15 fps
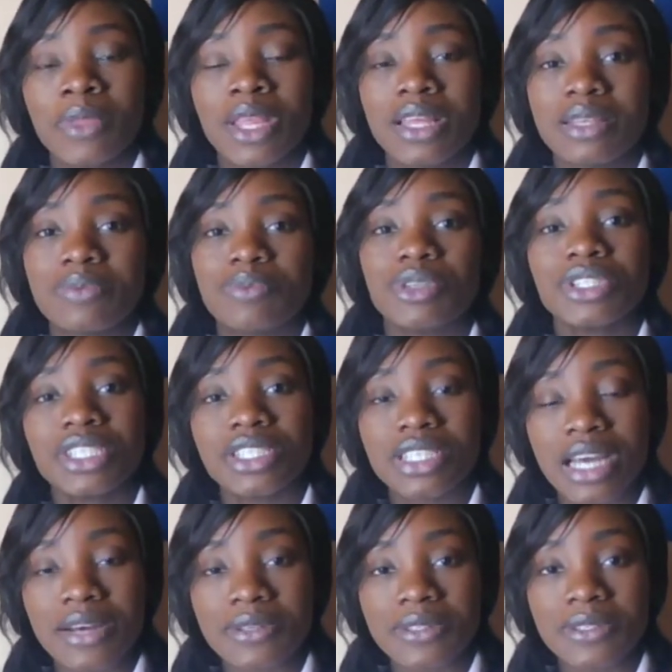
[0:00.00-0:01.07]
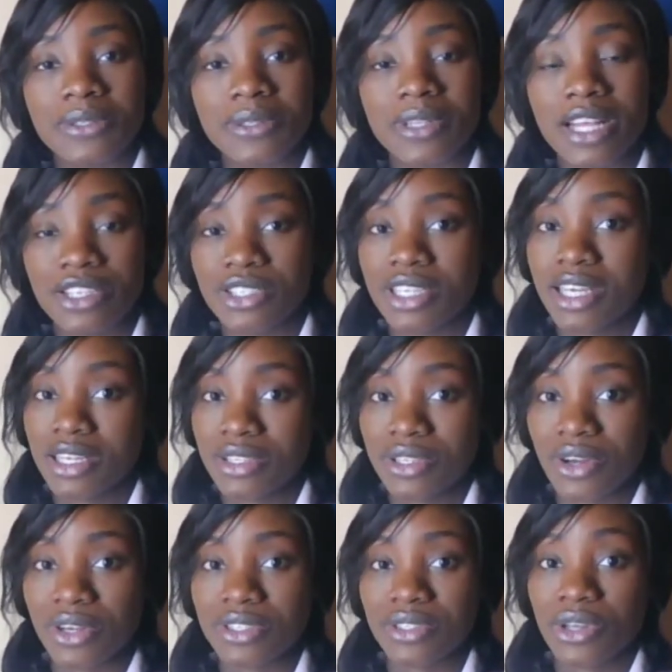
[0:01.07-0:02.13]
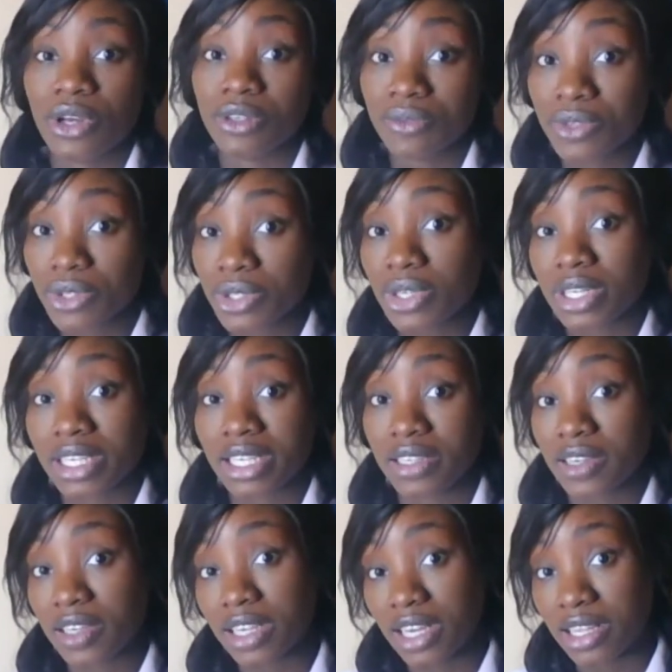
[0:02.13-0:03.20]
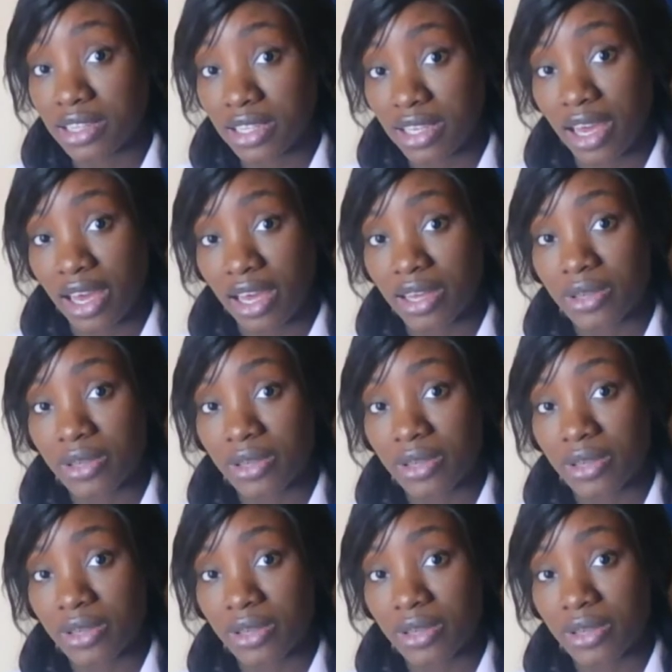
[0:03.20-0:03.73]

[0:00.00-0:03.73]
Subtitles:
the British Council educators on future learning earlier in the year.